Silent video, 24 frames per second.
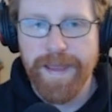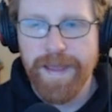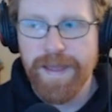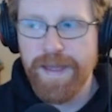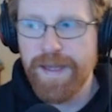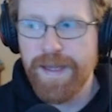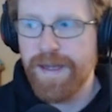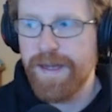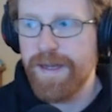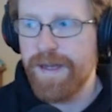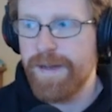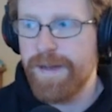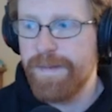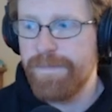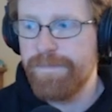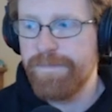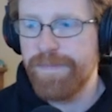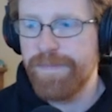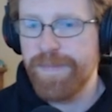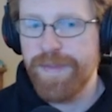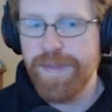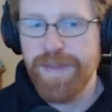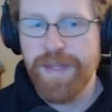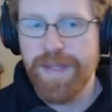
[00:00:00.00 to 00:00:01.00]
um,
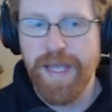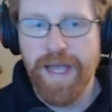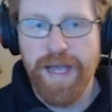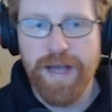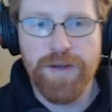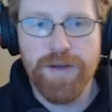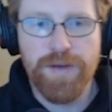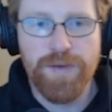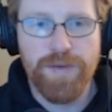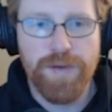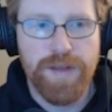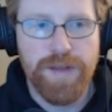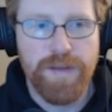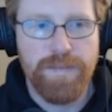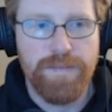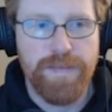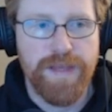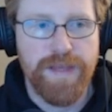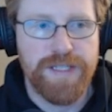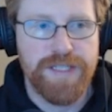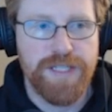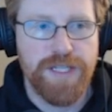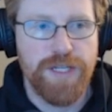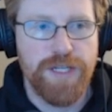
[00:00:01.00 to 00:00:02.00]
the algorithm
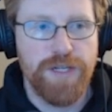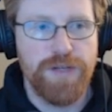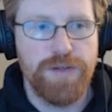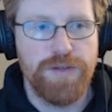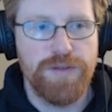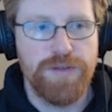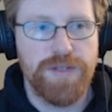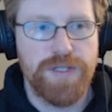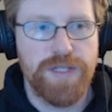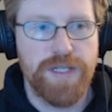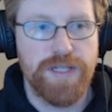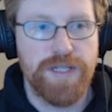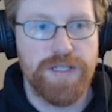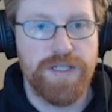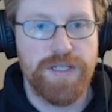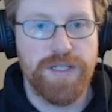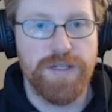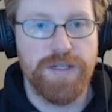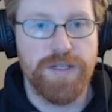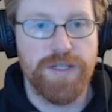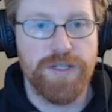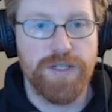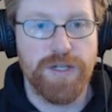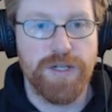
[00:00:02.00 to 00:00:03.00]
that's used to
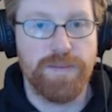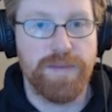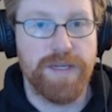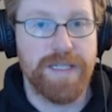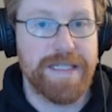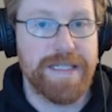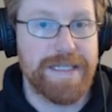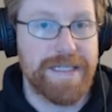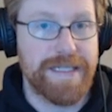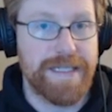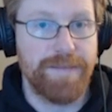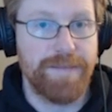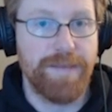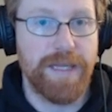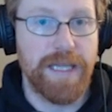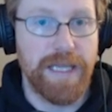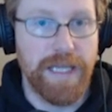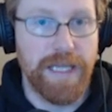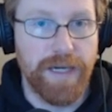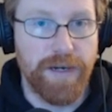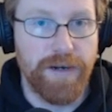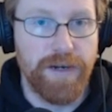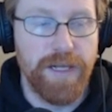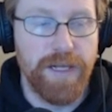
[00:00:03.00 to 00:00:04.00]
determine
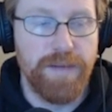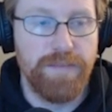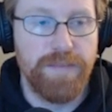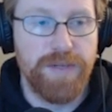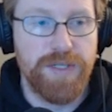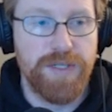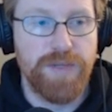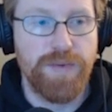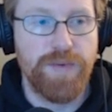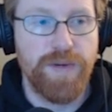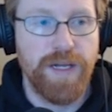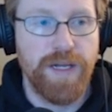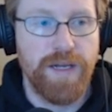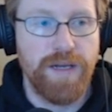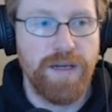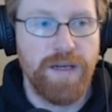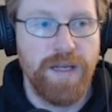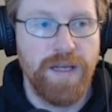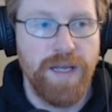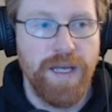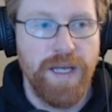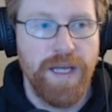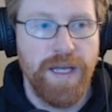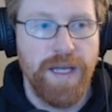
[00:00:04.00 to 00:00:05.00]
similarity
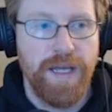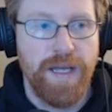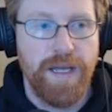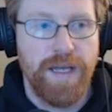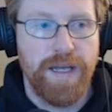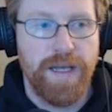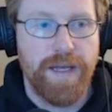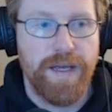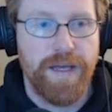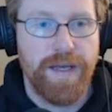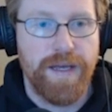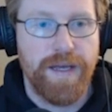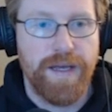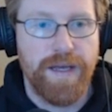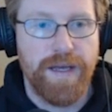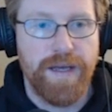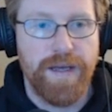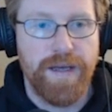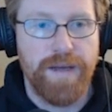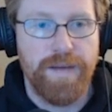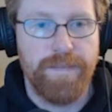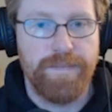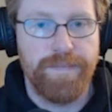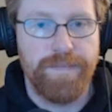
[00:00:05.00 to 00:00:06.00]
between
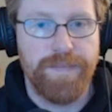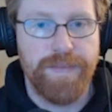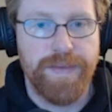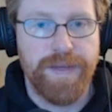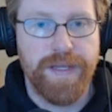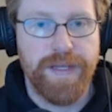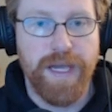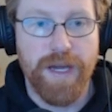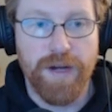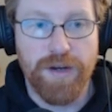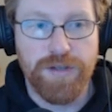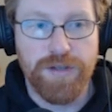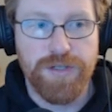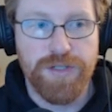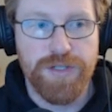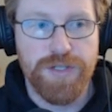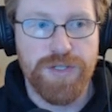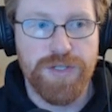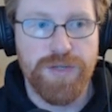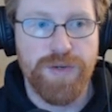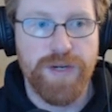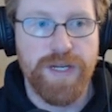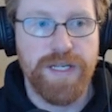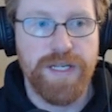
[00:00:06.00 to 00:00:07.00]
um, character
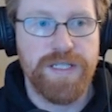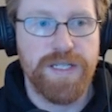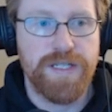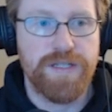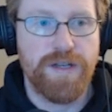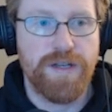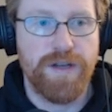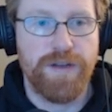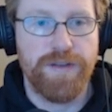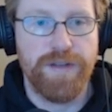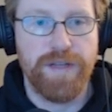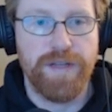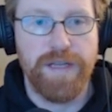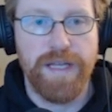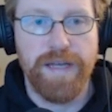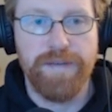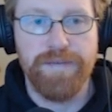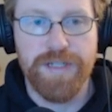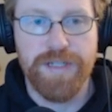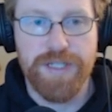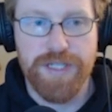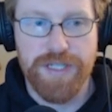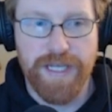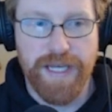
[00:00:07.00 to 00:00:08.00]
strings is called the
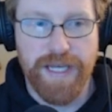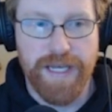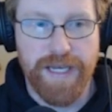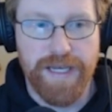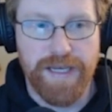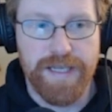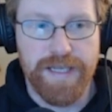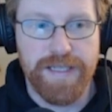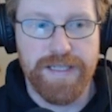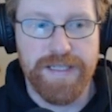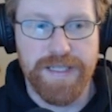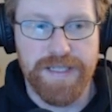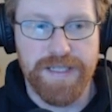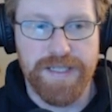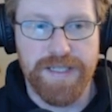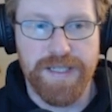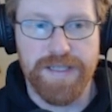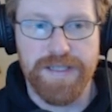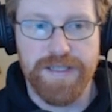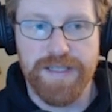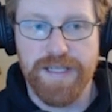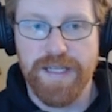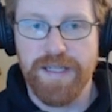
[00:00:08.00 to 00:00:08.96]
Levenshtein distance.